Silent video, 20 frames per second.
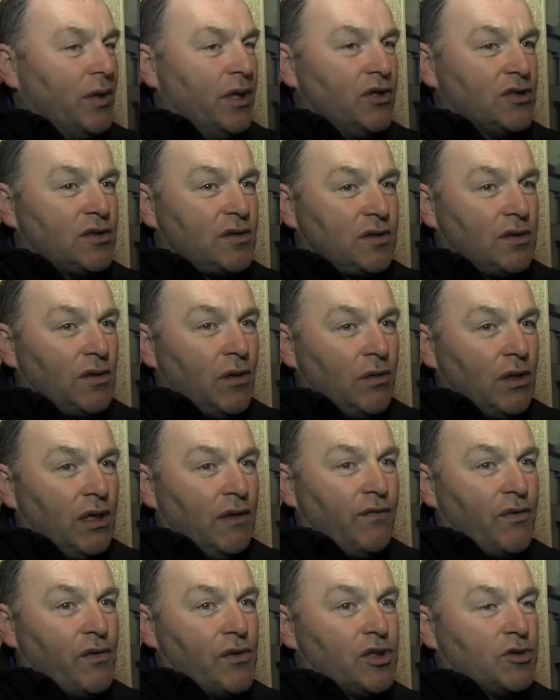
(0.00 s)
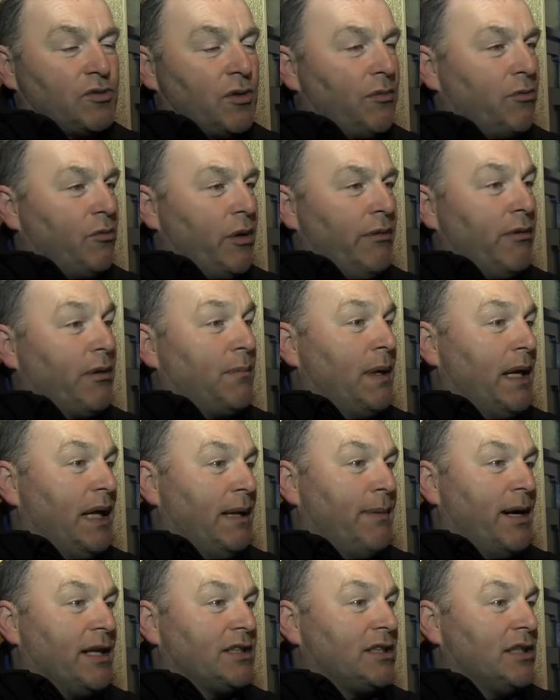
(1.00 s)
we're just totally focused. We would play the
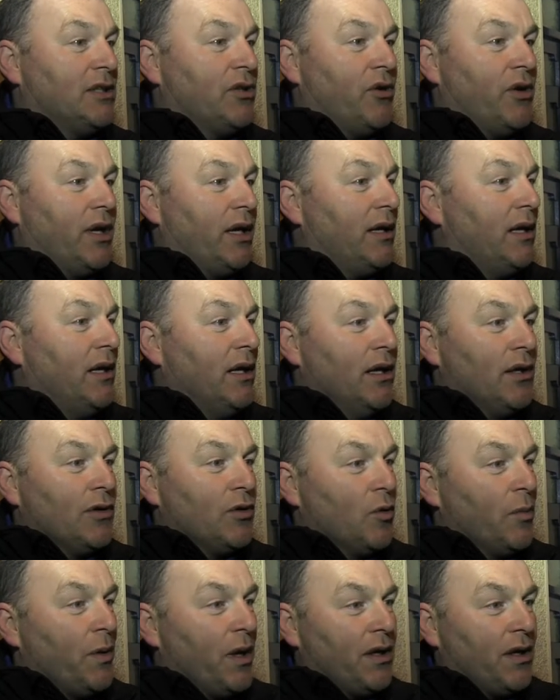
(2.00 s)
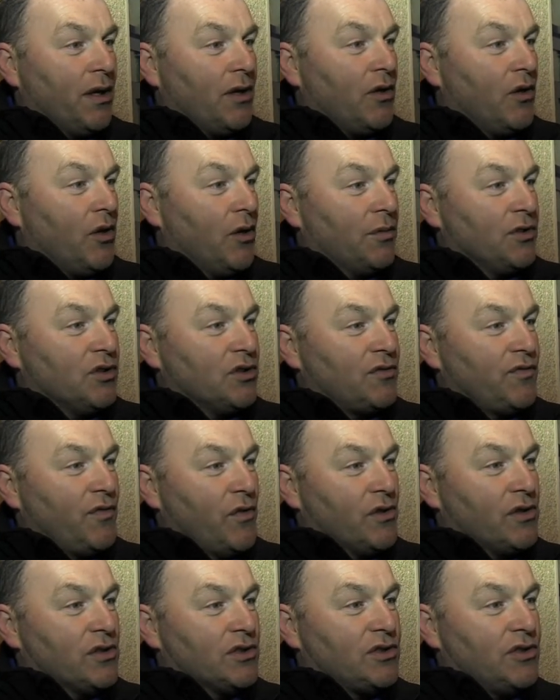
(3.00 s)
match in it. no bother at all. We're just
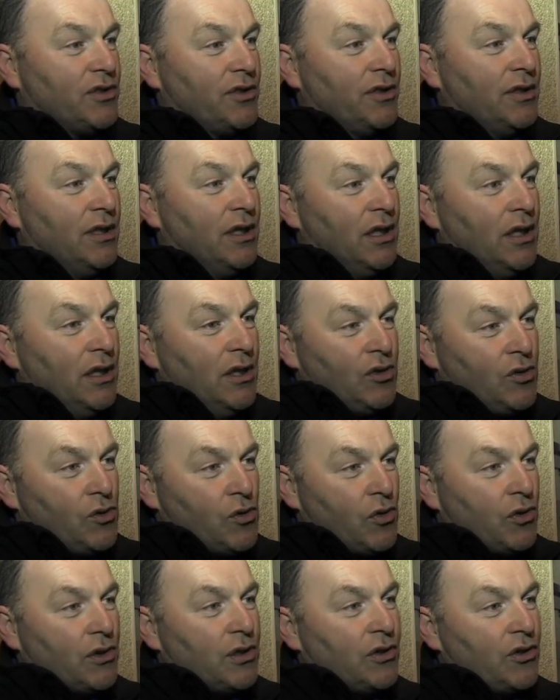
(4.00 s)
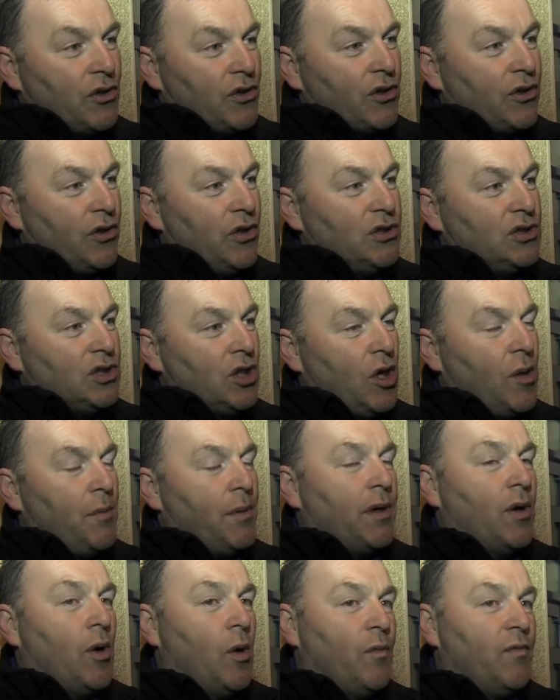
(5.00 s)
focused on going and doing a good job
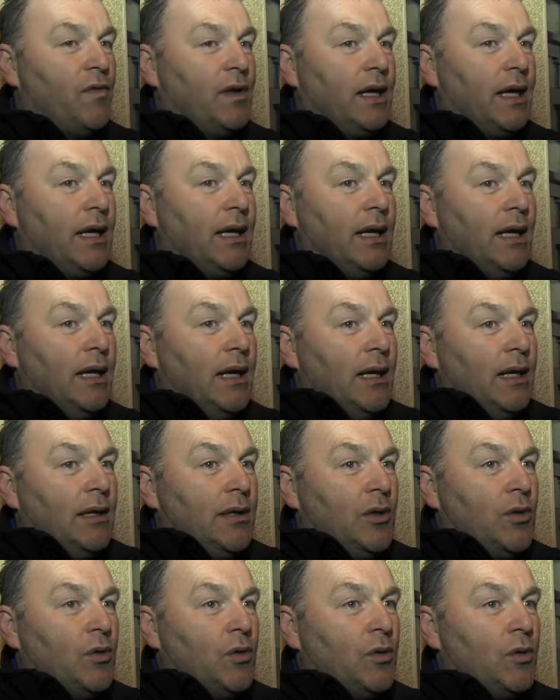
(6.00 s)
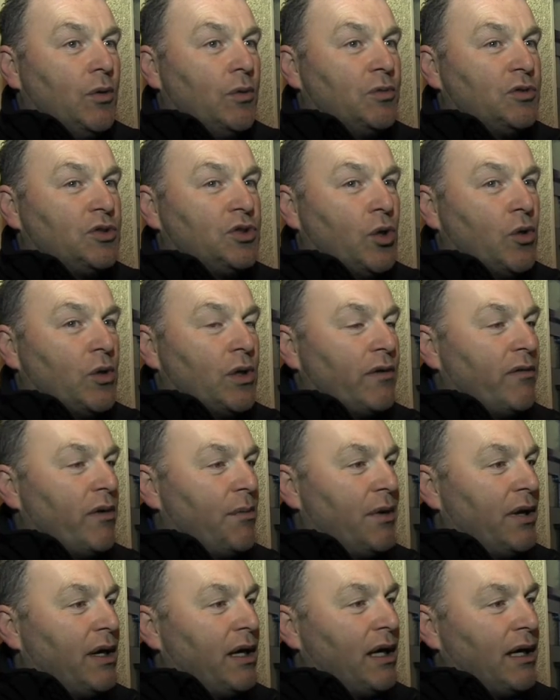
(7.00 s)
and hopefully, you know, showing
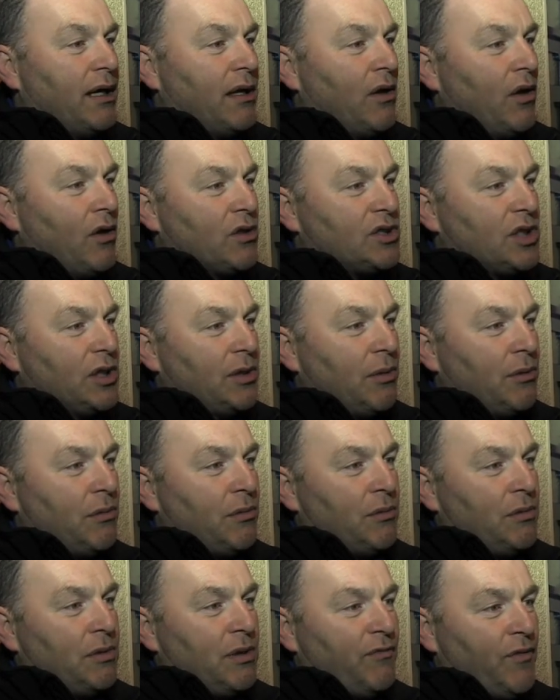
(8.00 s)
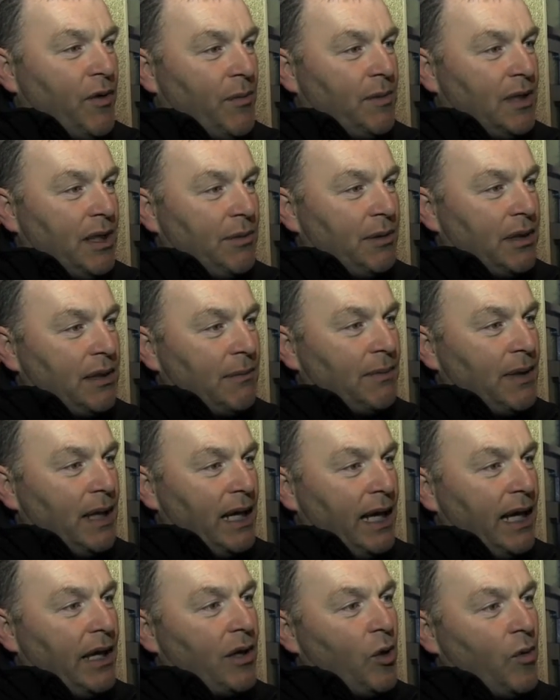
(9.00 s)
everybody and also the football that we can
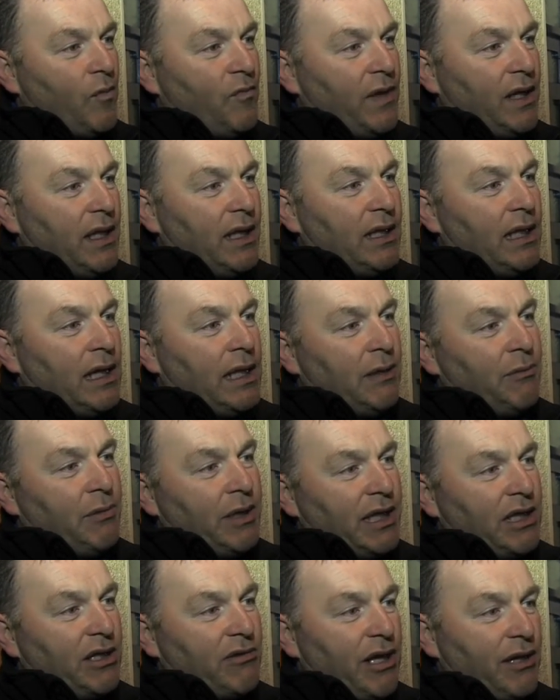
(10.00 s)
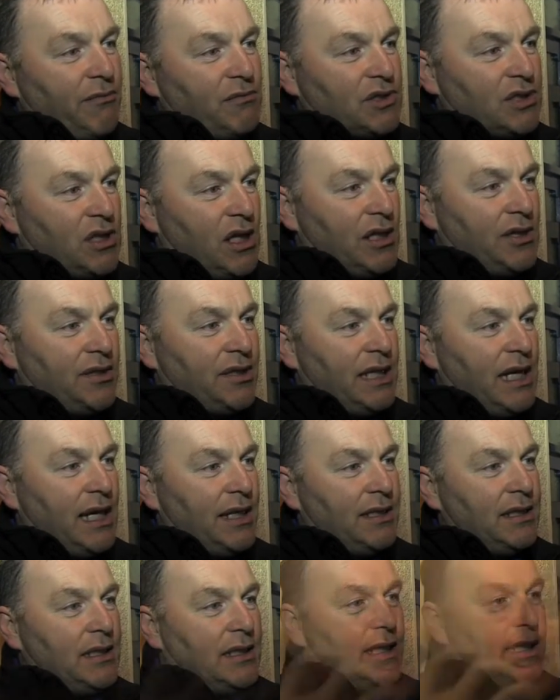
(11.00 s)
play and hopefully we get the right result at the
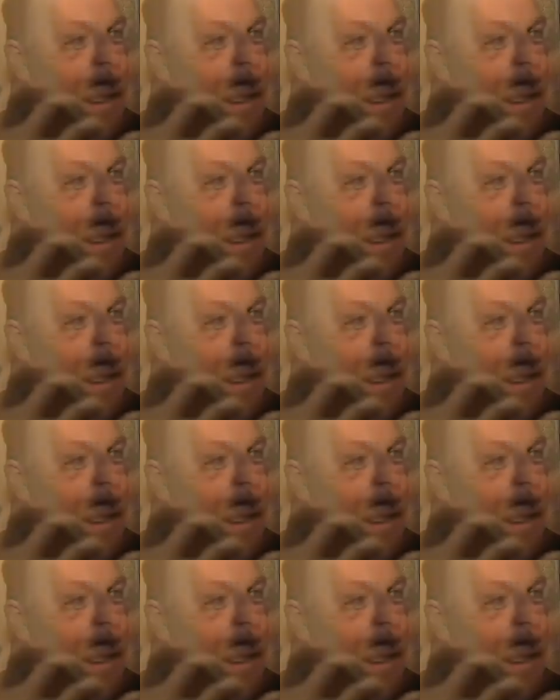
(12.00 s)
end of the